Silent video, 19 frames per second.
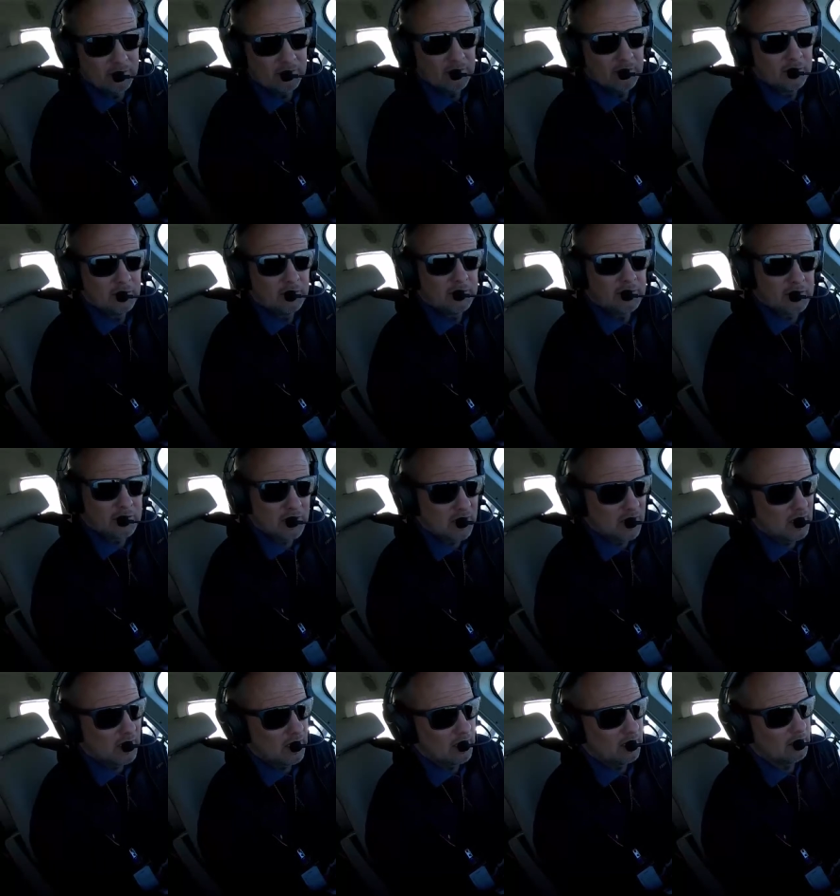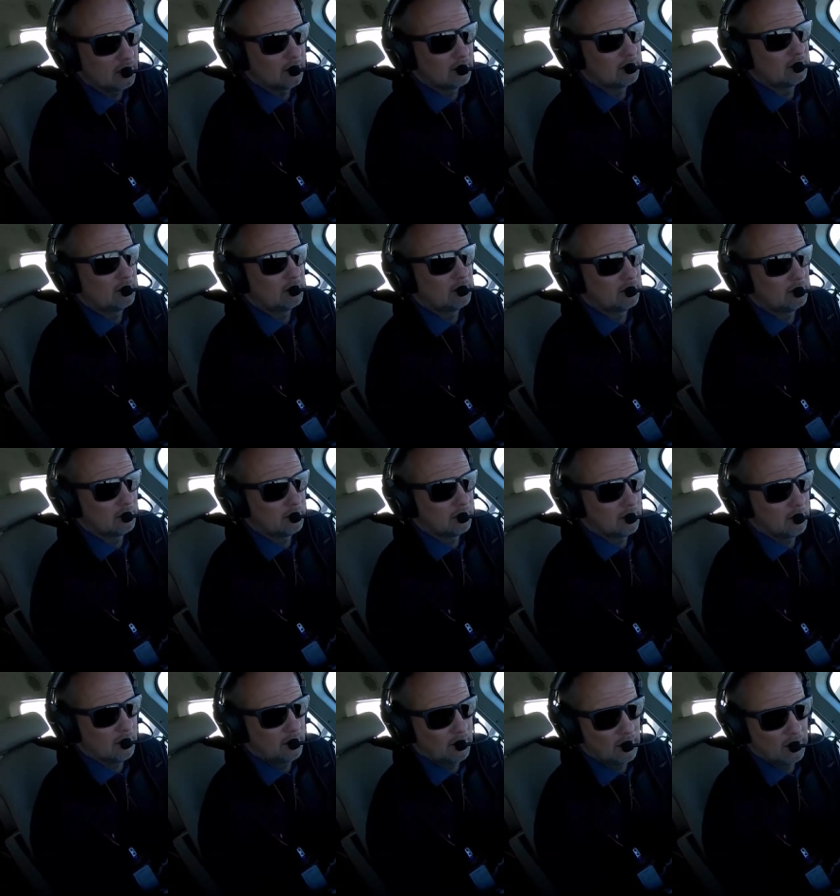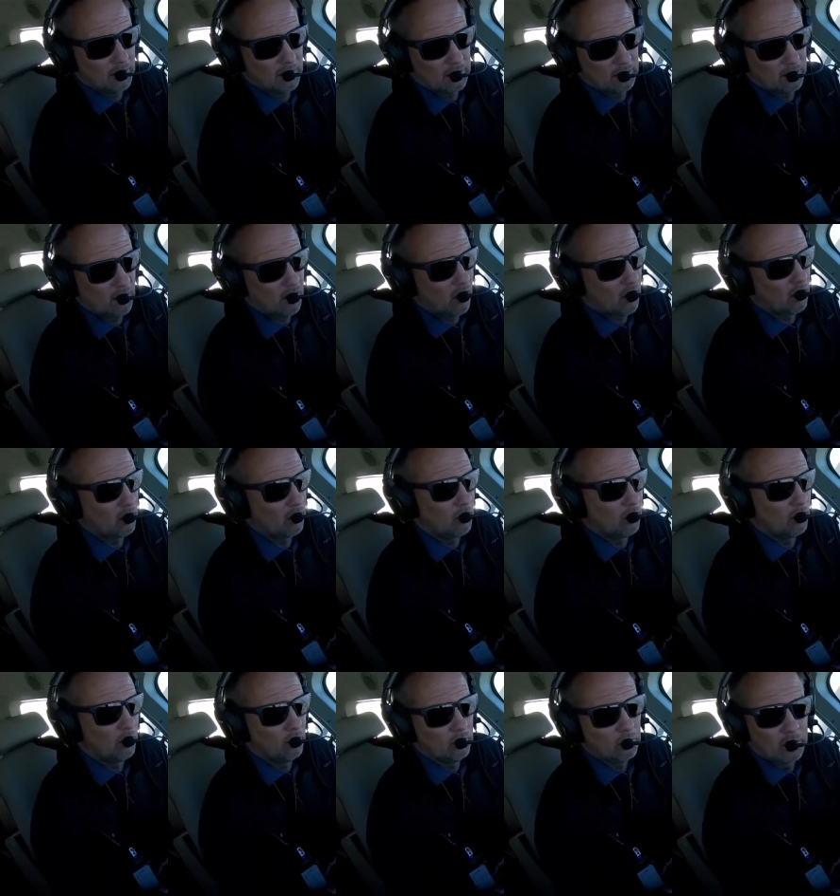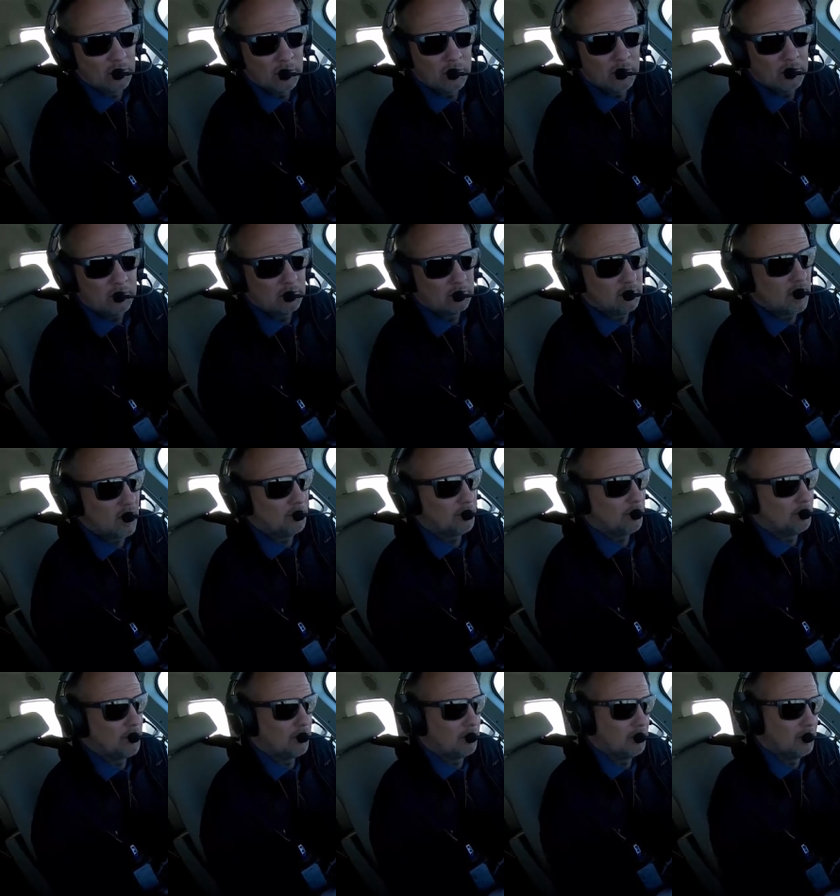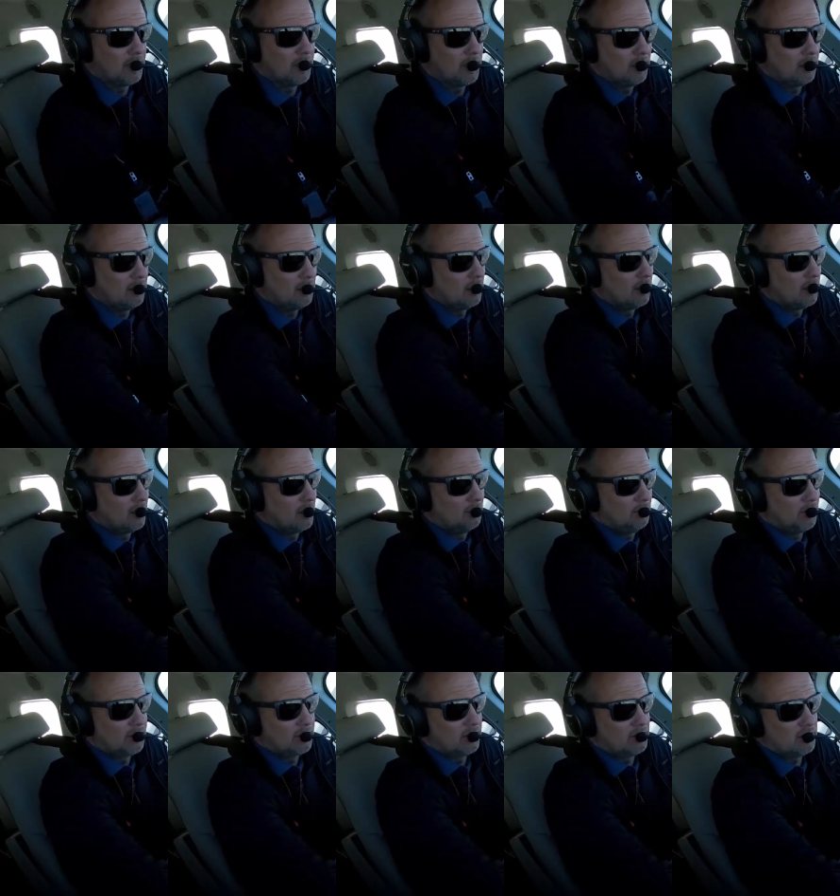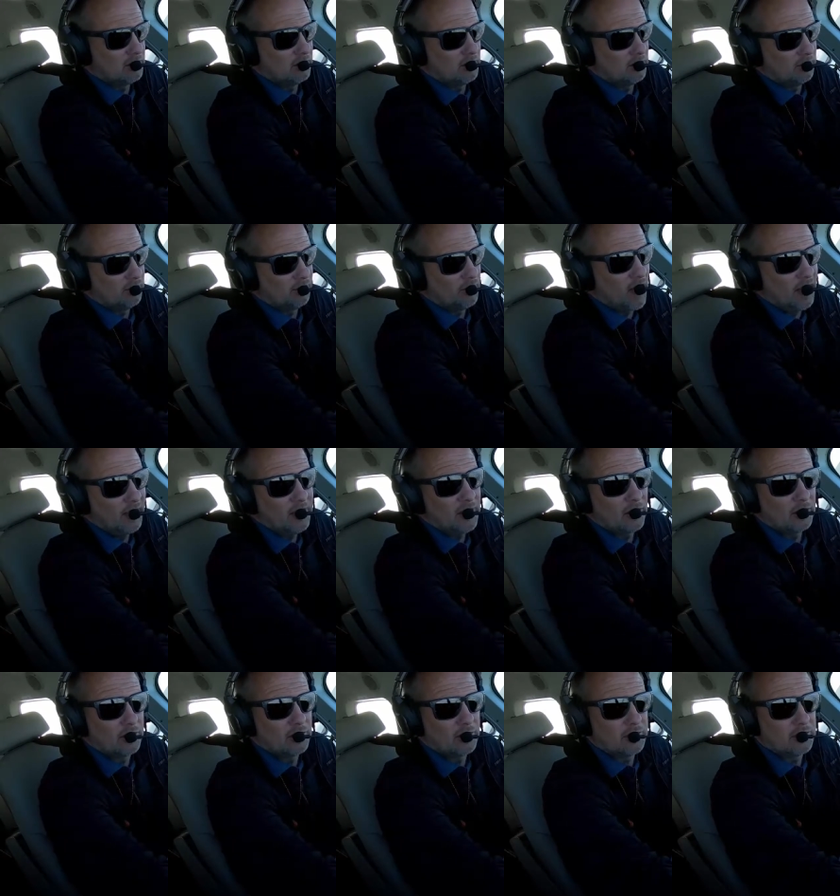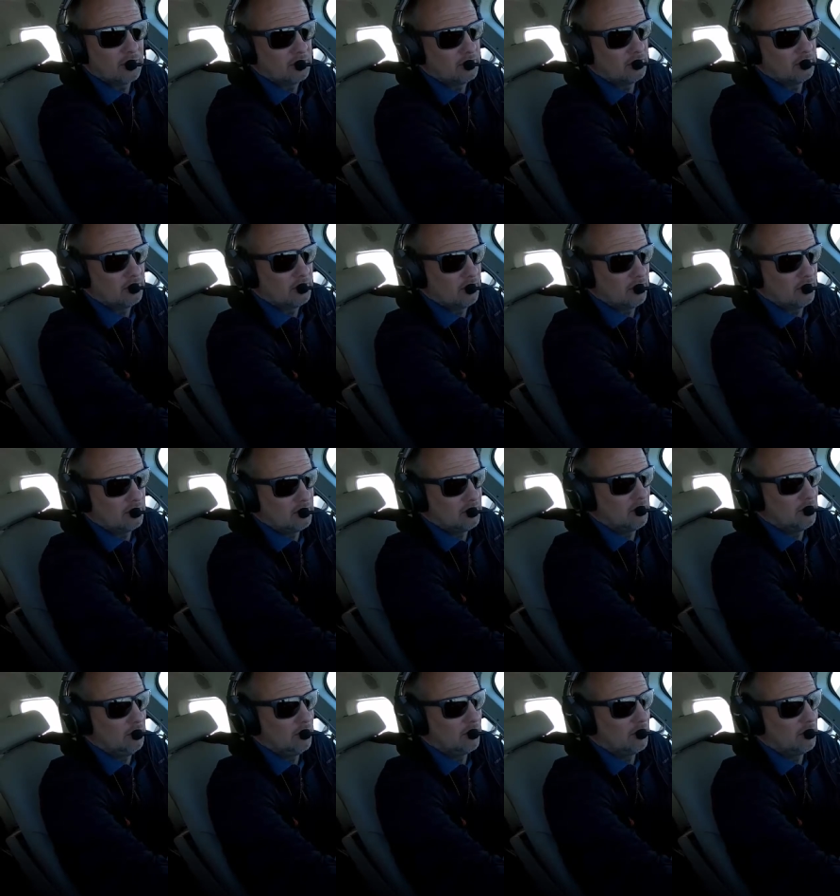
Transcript: uh, seating, uh, cargo capability but the, the flying characteristics Traffic, are, are similar.